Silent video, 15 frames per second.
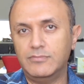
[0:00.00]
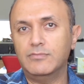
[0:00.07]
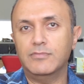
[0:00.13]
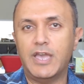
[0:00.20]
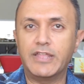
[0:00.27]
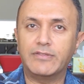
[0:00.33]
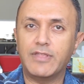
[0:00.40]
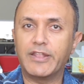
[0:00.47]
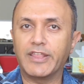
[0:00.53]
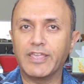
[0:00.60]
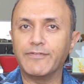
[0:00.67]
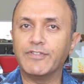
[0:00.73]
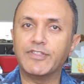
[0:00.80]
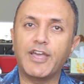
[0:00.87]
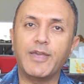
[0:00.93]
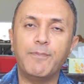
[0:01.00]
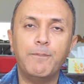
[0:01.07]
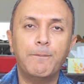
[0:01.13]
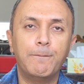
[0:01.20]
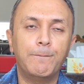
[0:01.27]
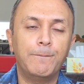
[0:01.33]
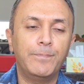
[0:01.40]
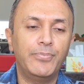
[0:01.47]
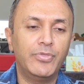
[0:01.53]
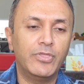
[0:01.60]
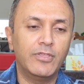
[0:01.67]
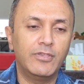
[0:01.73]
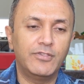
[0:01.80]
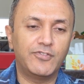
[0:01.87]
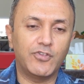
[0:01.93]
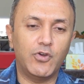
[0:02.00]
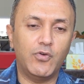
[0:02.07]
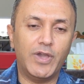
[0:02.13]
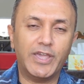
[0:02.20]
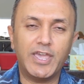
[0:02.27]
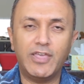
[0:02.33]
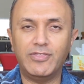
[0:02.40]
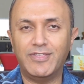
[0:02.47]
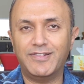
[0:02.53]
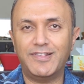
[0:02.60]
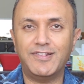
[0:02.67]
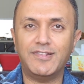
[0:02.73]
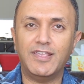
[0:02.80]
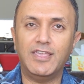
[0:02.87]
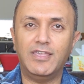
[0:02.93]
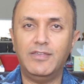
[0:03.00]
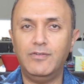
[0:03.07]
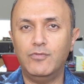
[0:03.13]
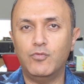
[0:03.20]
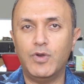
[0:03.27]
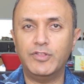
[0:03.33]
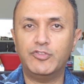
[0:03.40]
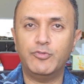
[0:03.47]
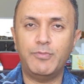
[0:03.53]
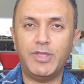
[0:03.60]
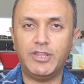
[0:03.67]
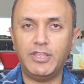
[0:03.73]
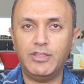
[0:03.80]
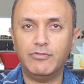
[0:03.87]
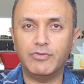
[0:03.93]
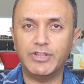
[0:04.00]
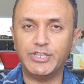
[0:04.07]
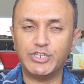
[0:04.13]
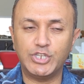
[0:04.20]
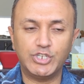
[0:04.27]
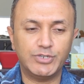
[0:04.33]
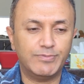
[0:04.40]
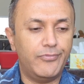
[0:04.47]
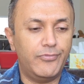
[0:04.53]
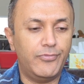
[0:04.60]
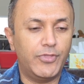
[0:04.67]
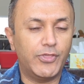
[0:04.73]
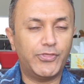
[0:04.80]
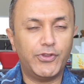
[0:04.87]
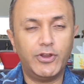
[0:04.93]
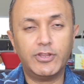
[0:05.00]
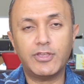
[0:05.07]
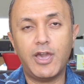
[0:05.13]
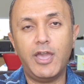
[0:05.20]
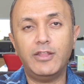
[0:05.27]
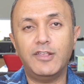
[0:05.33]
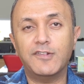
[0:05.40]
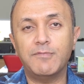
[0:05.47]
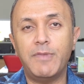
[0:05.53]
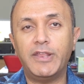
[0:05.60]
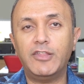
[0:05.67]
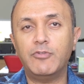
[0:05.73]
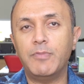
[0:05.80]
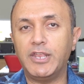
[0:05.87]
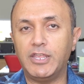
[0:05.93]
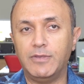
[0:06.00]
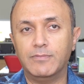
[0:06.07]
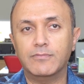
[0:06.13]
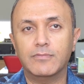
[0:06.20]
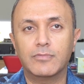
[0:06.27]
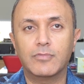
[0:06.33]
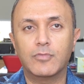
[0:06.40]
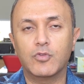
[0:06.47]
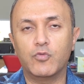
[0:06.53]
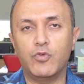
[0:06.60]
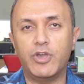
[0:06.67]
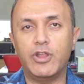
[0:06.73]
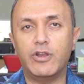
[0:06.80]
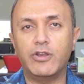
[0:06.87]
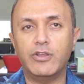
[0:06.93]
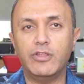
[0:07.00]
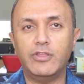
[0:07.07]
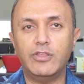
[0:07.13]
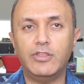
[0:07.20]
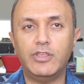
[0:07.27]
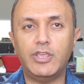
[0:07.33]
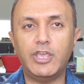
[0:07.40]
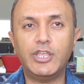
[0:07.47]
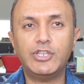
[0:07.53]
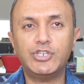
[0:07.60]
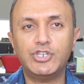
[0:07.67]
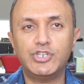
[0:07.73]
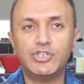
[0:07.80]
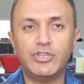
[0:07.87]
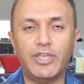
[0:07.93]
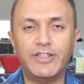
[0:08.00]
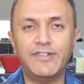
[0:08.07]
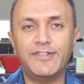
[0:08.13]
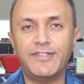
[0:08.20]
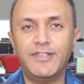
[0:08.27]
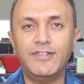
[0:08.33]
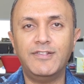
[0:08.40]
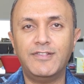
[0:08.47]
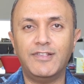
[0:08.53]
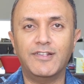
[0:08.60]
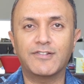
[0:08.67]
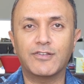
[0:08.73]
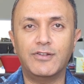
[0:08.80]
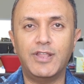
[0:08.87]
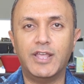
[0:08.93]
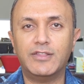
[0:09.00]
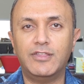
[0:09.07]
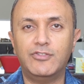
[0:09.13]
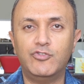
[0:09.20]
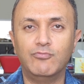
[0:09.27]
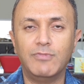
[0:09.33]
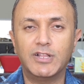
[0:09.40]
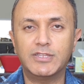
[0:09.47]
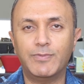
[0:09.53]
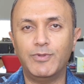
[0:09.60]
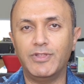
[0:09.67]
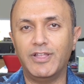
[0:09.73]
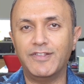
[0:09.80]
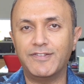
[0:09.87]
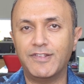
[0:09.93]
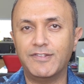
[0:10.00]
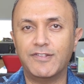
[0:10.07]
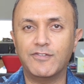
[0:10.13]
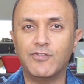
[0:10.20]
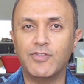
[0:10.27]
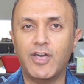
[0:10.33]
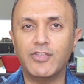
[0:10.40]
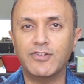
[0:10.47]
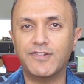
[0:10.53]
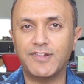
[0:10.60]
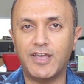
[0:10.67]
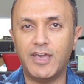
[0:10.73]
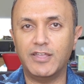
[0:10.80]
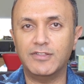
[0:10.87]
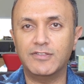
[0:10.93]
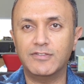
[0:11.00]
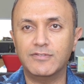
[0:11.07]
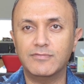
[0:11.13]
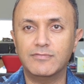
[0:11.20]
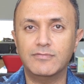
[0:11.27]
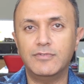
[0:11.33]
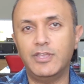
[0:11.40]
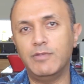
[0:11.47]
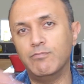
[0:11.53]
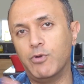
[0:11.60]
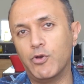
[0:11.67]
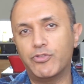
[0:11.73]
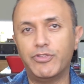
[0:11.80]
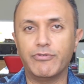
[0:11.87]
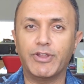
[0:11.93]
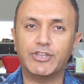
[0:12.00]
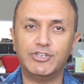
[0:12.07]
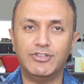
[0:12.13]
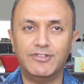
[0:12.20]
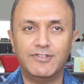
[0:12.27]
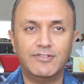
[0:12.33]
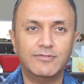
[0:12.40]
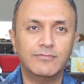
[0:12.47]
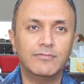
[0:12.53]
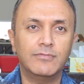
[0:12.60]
at a given time. So again, this is a one-to-many relationship. The third kind is many-to-many, where each instance is connected to multiple instances on the other side in both directions.